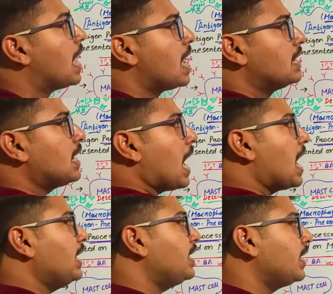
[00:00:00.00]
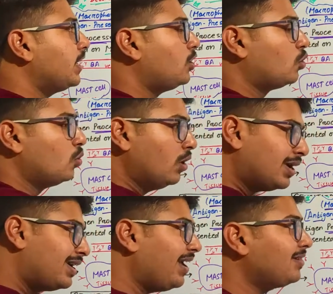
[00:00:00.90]
and I need to
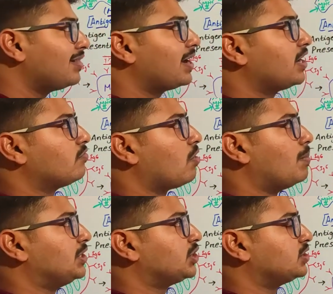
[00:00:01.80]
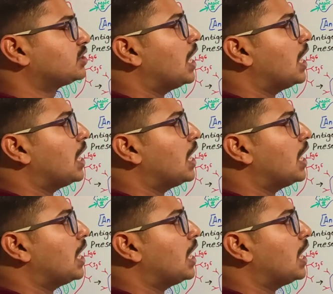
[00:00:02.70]
take that information.